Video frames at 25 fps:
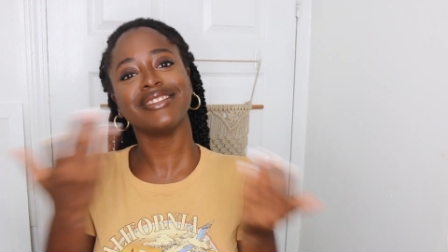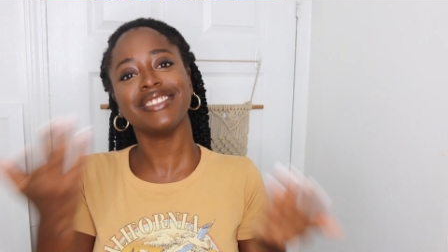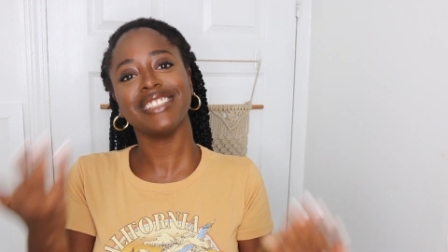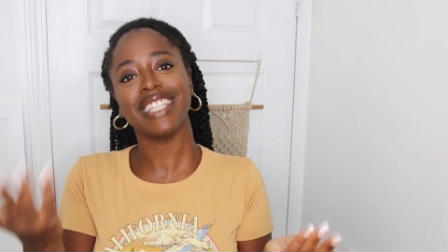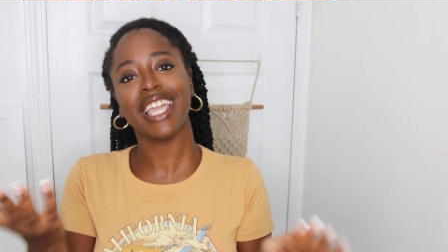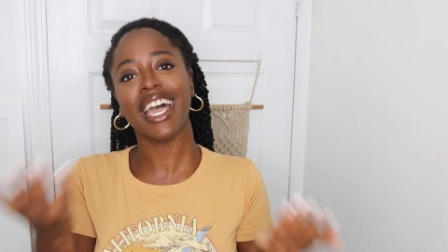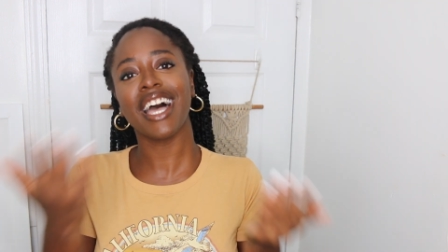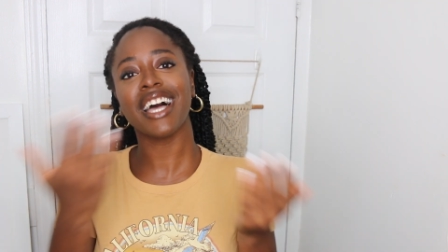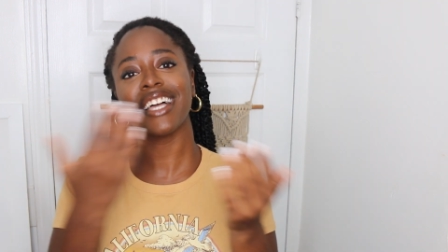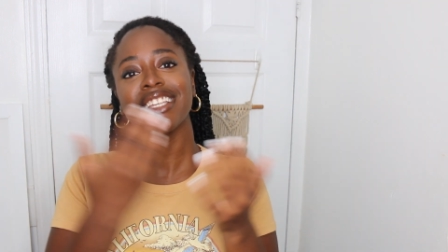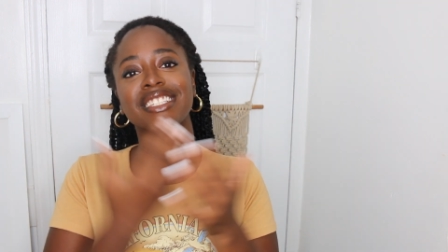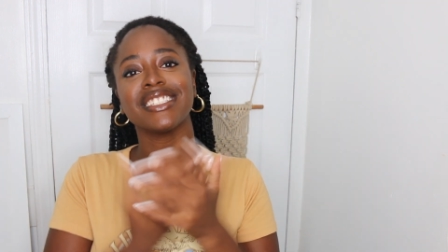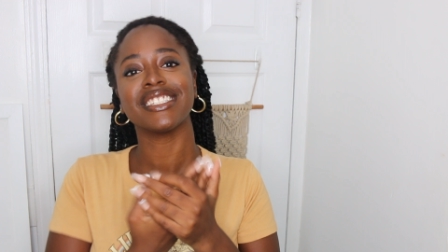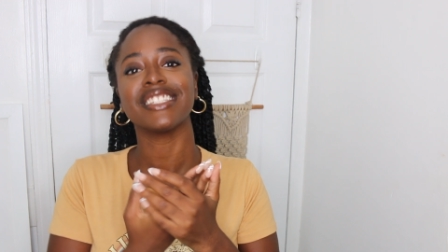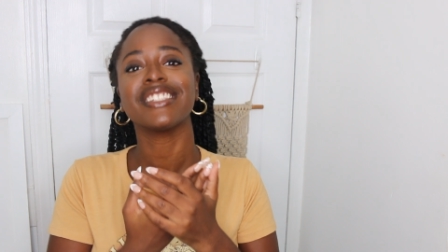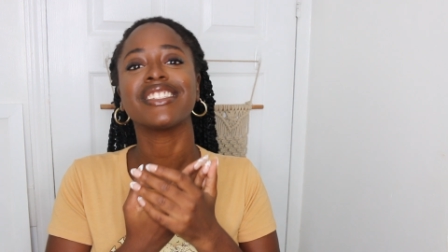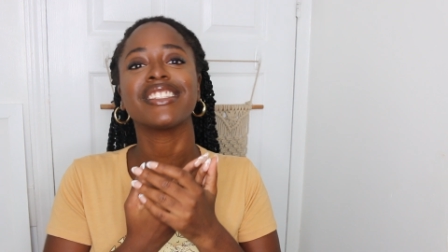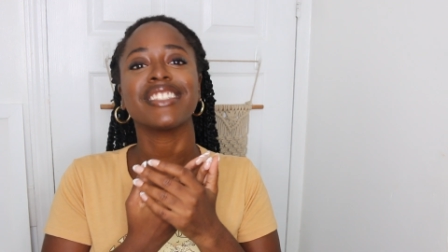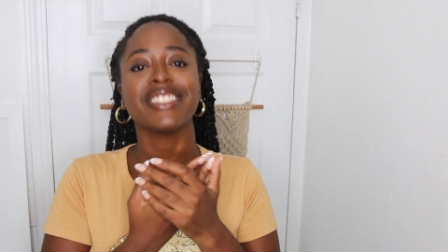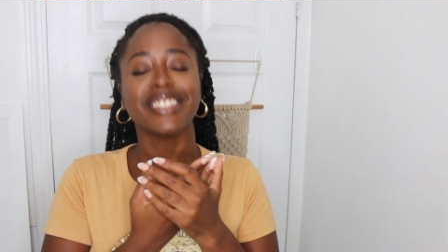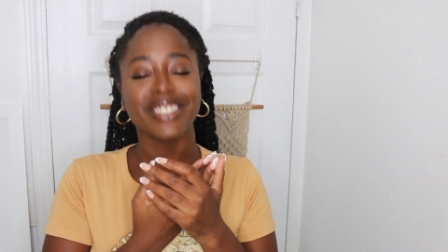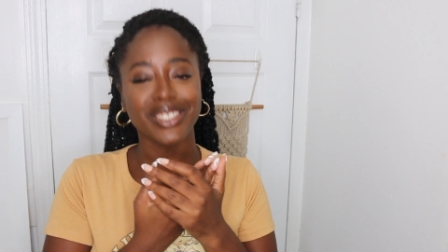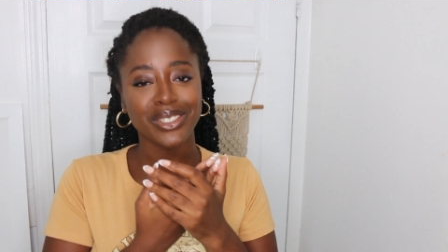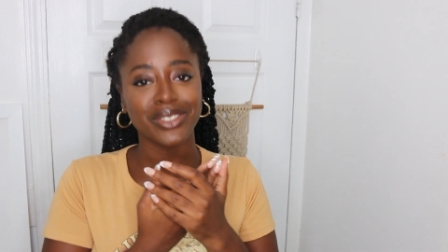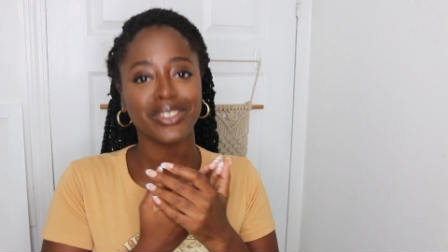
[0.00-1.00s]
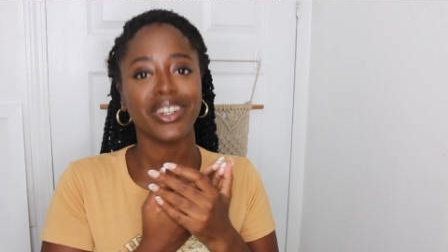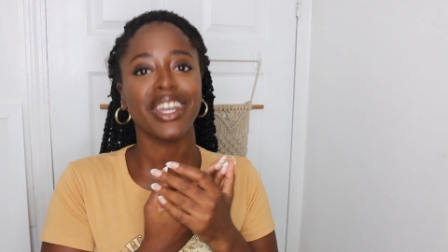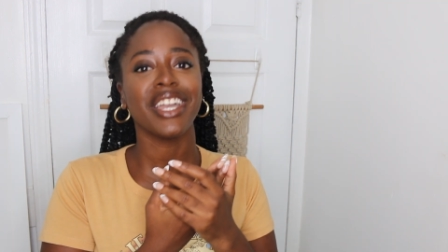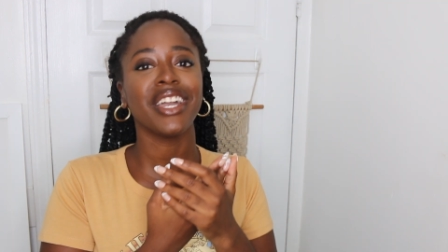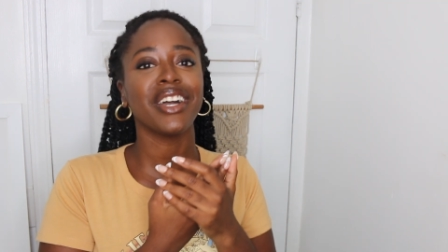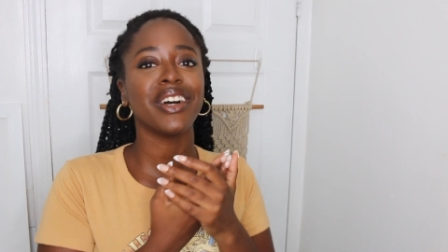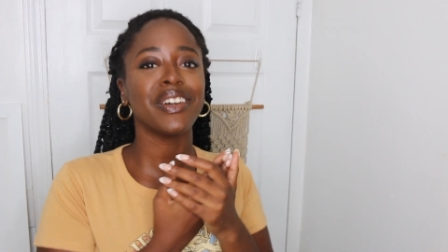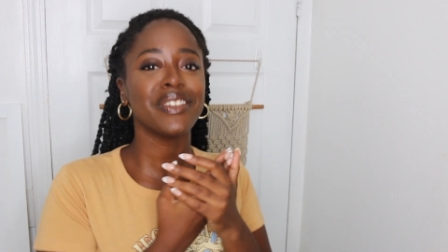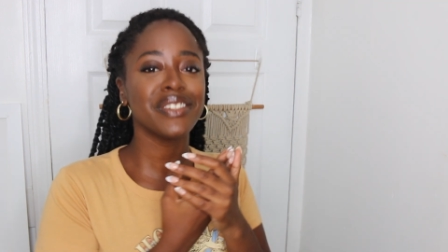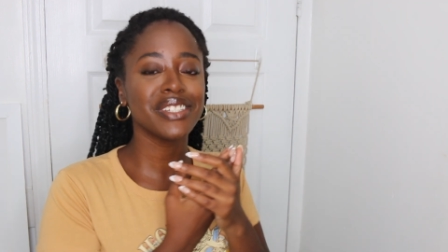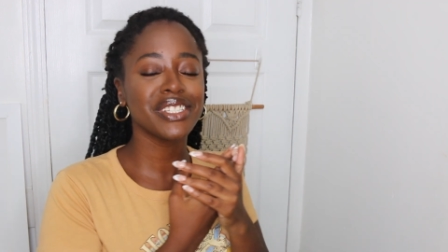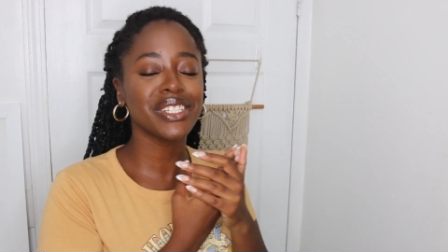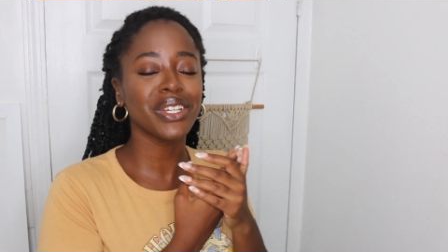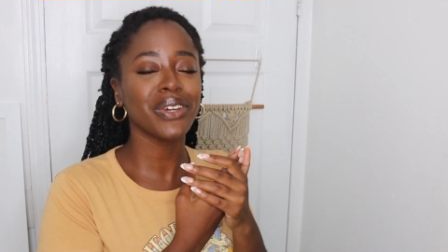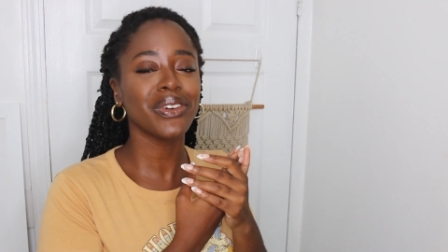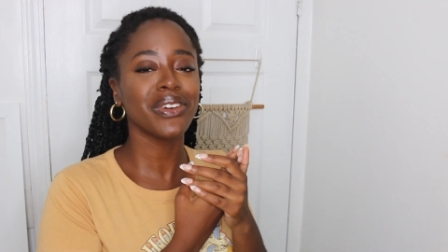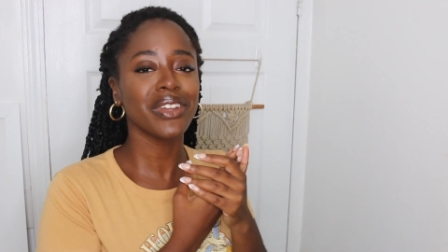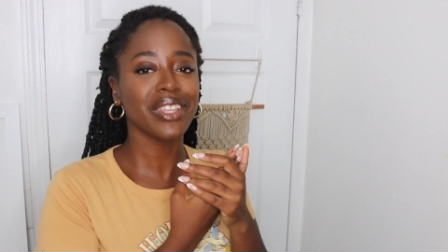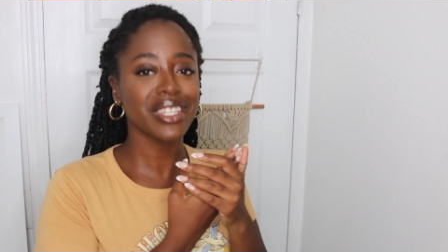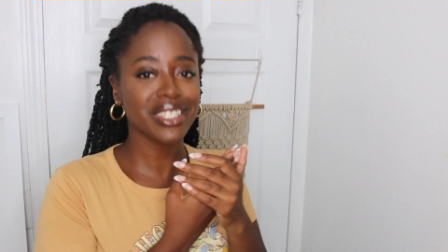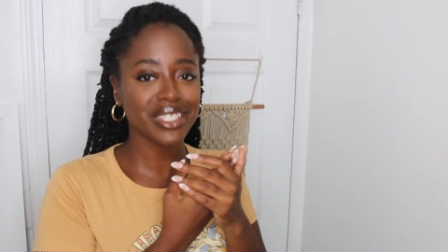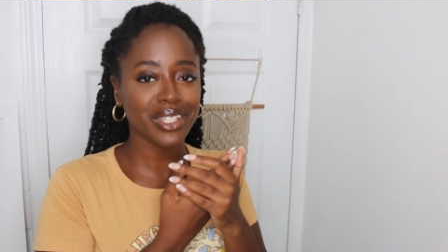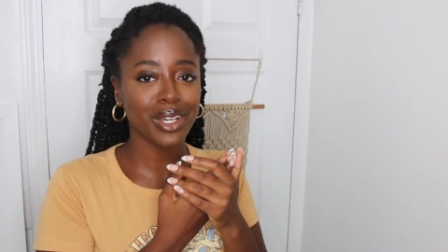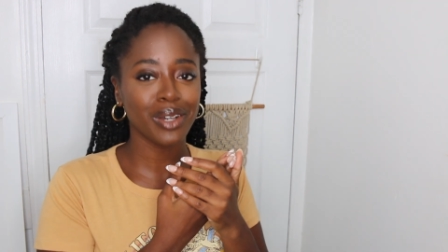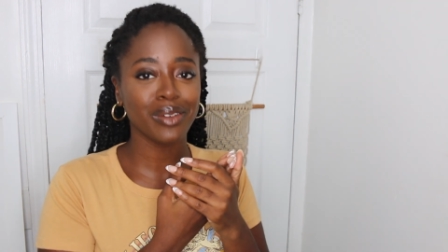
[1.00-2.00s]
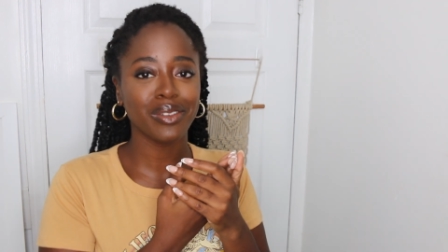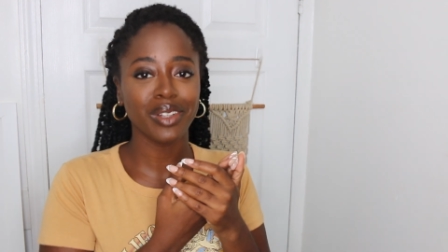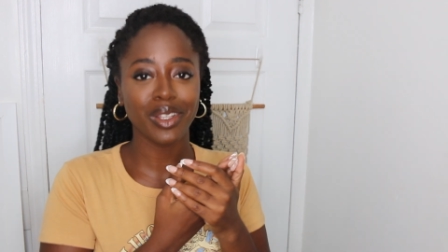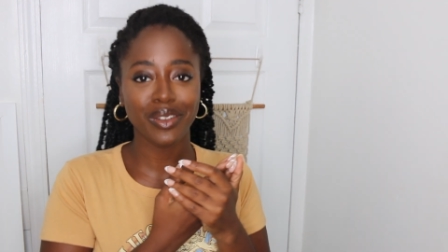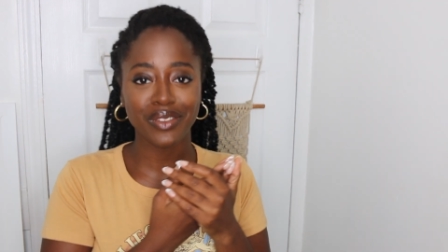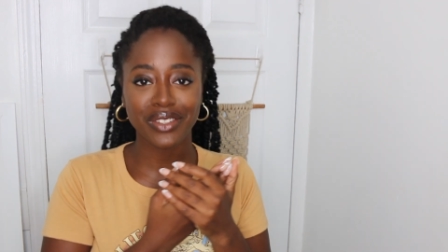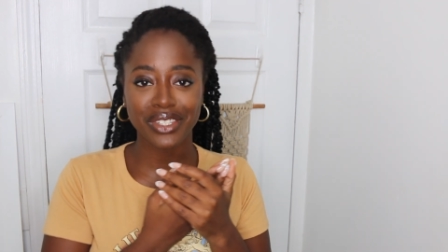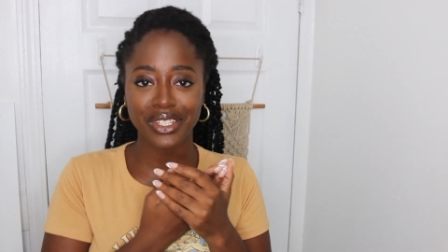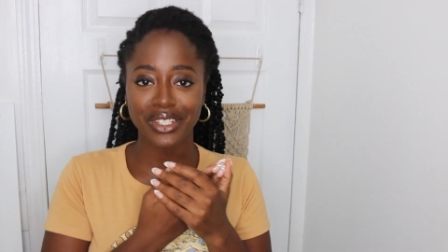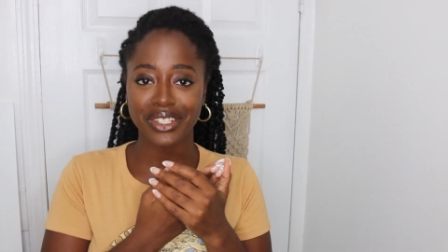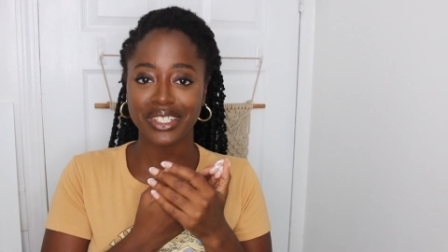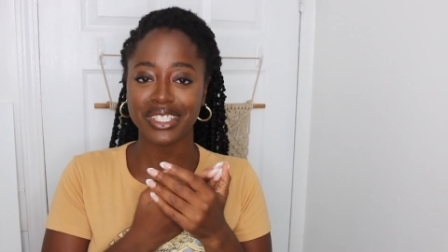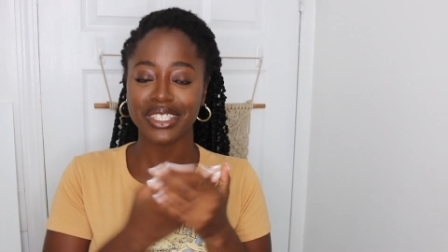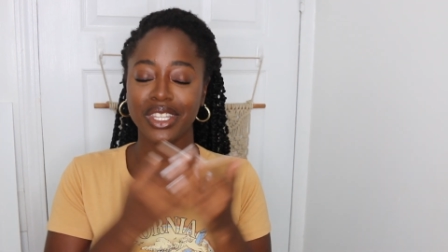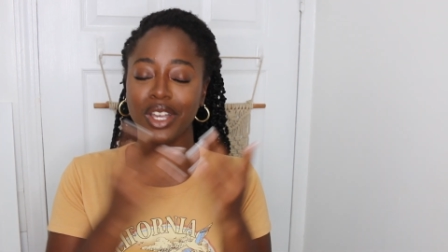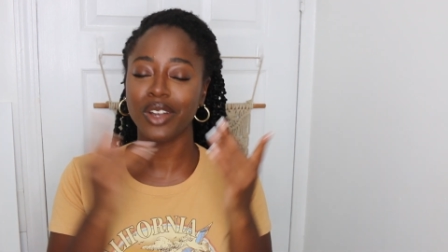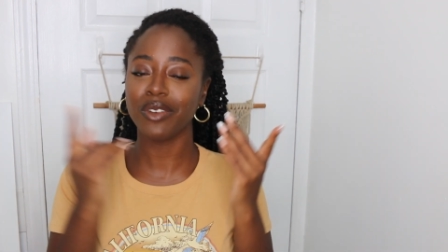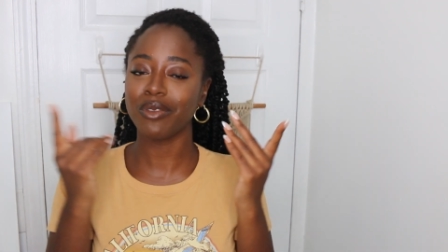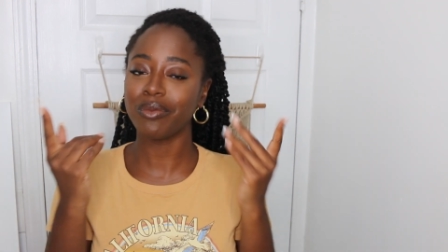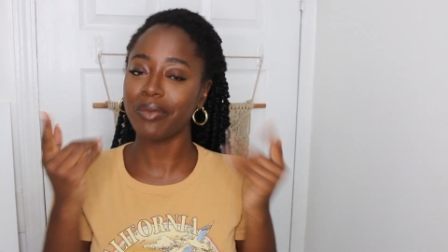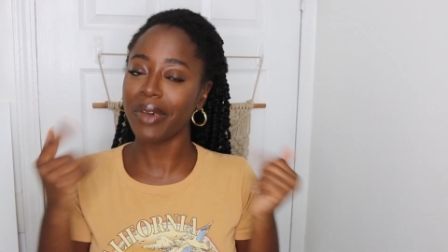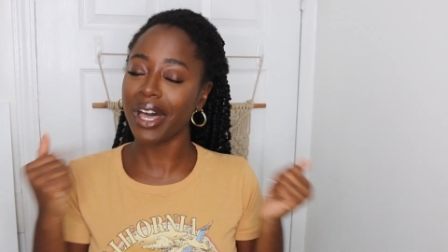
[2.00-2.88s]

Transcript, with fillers: Yes, this is a way of showing self-love to yourself.